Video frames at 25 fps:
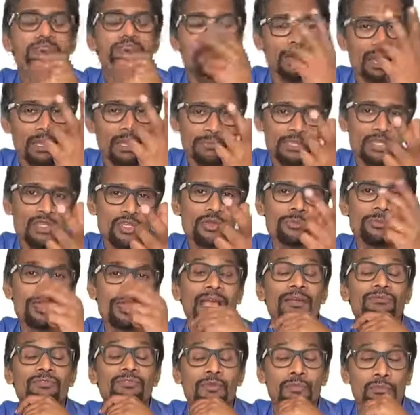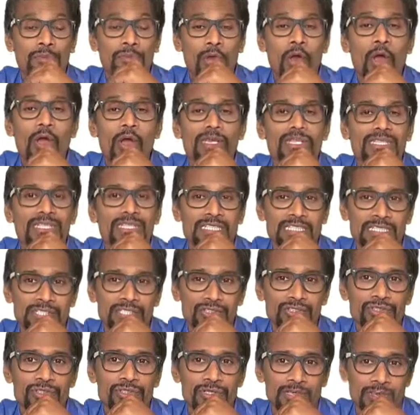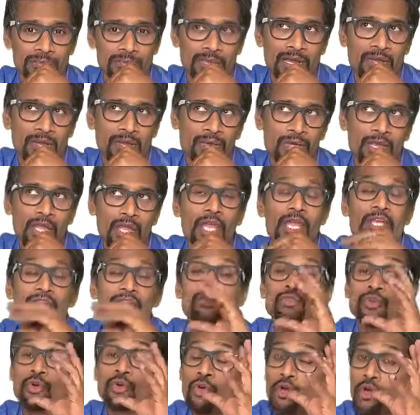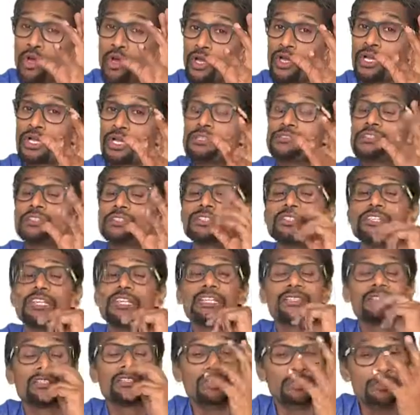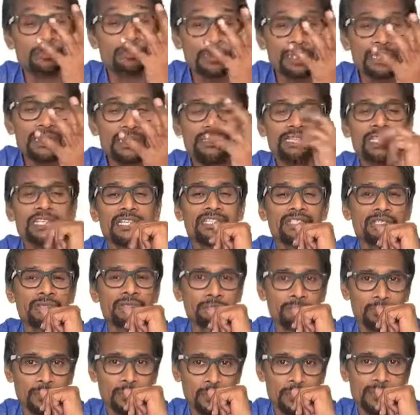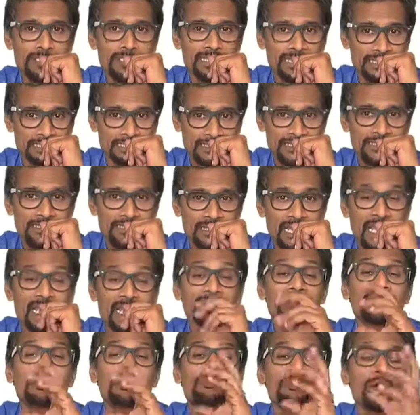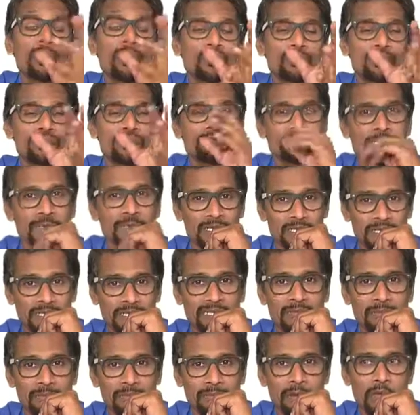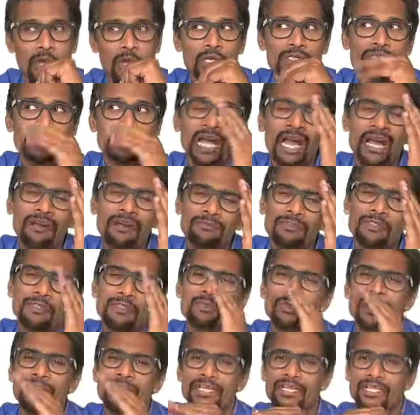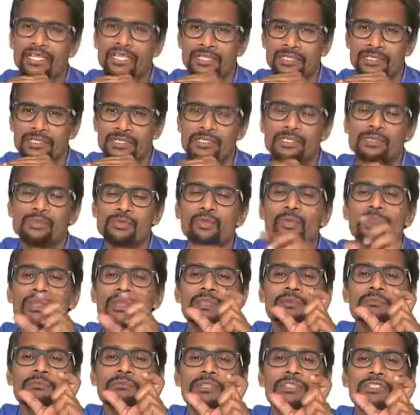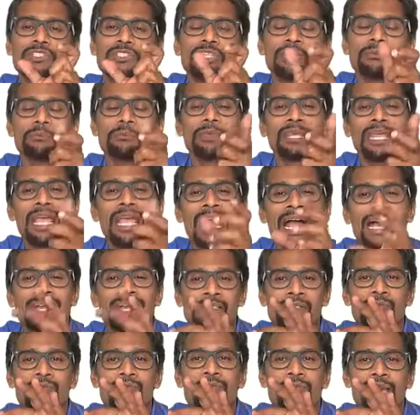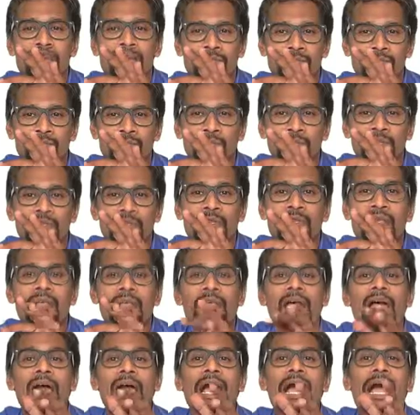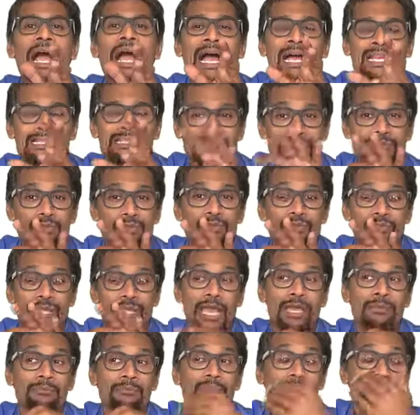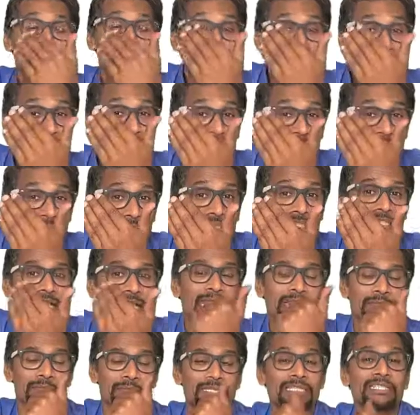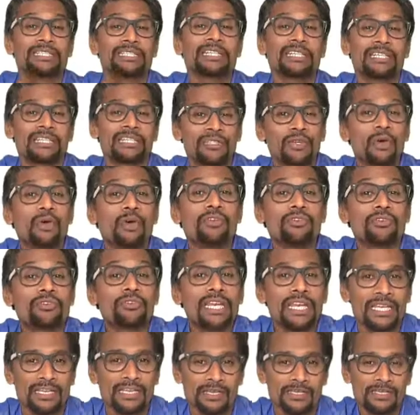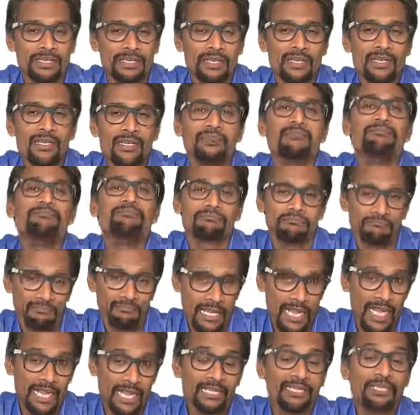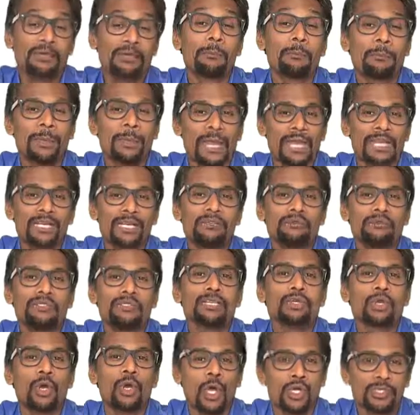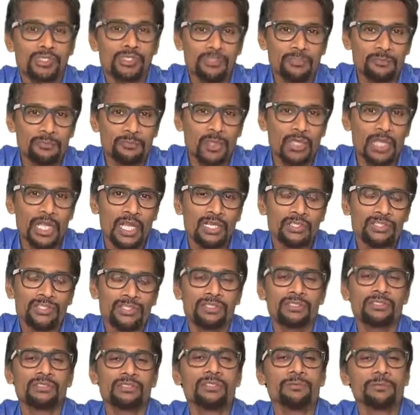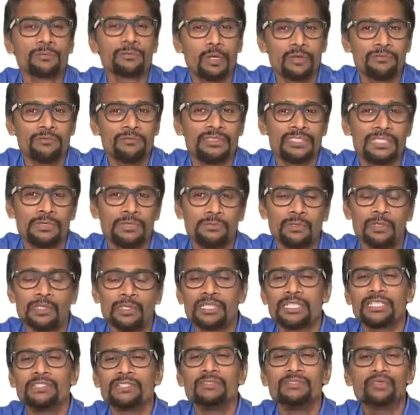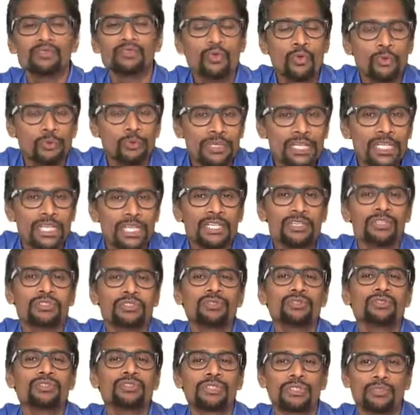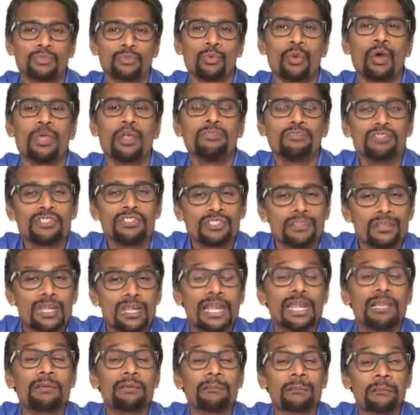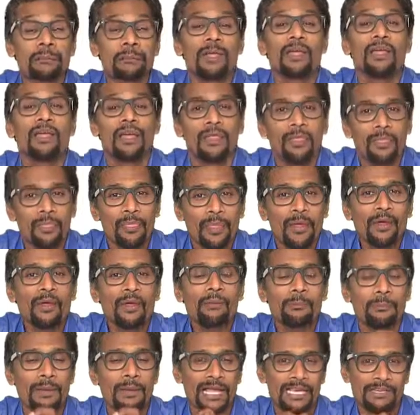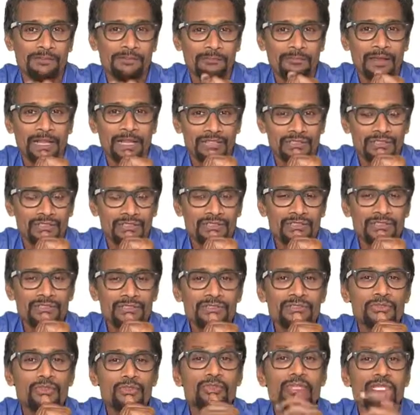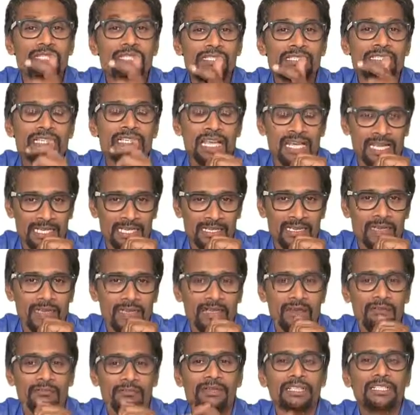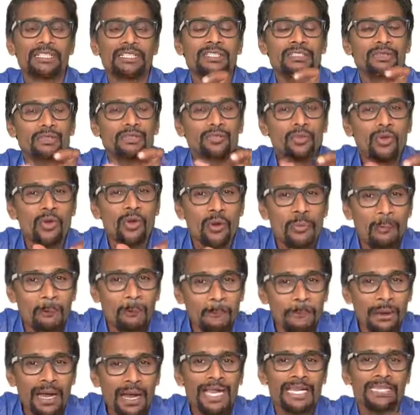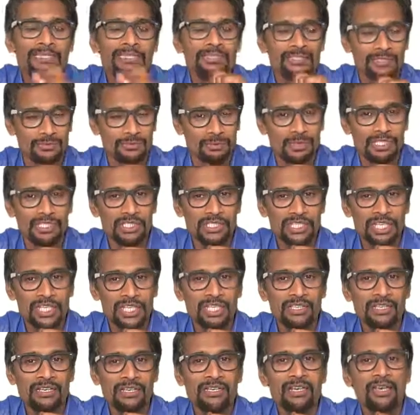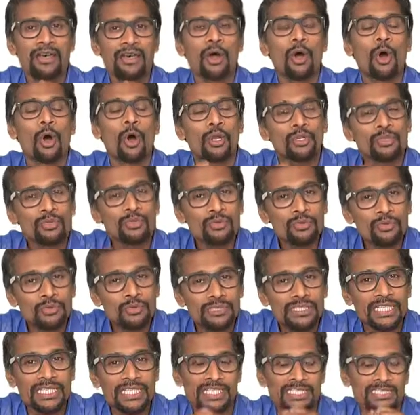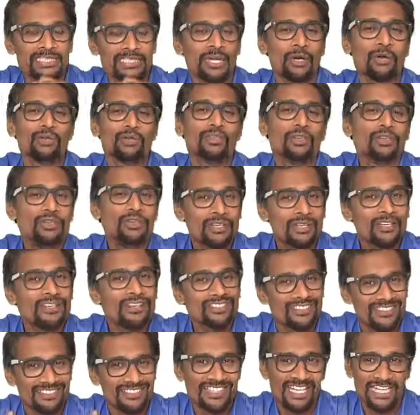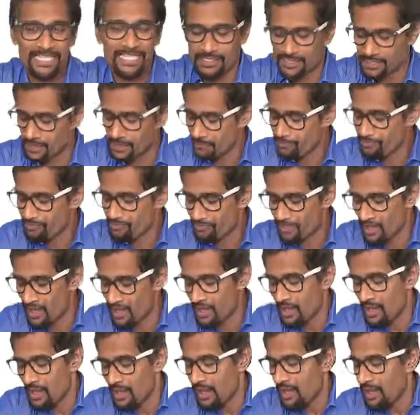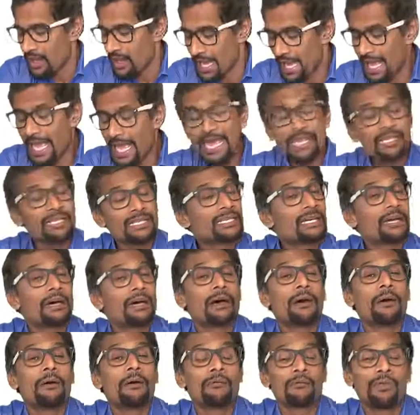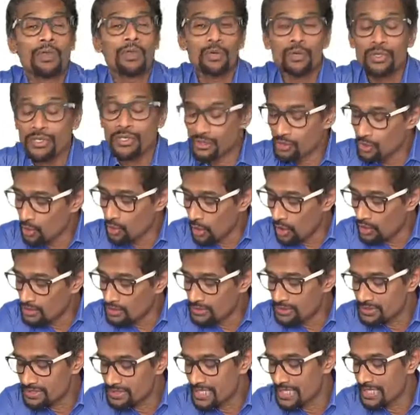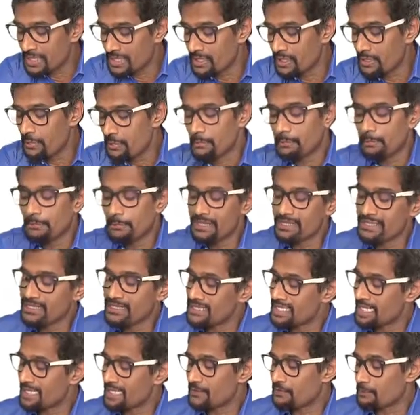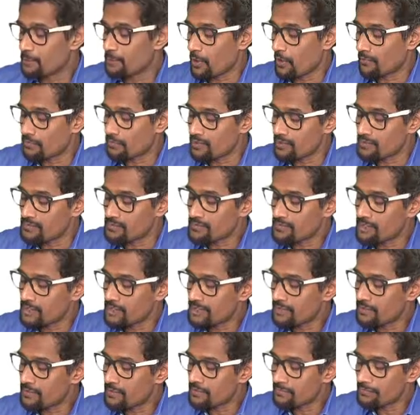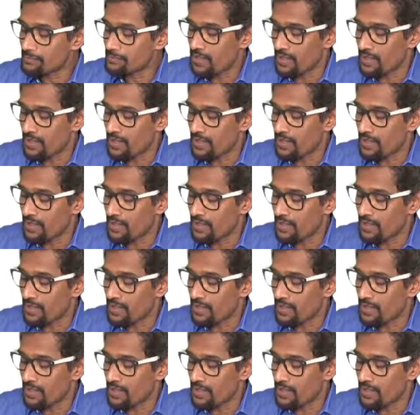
Maybe you may have to block an initial amount. So considering the depreciation process and the amount of money he blocks, after 20 years, will the machine be as valuable as it would have been if it had been taken on rent? And compare it with the cost of production, the profitability. So many issues involved, which will help the manufacturer to decide whether to buy that machine or to take it out on rent. And we're going to also take mistake problems here.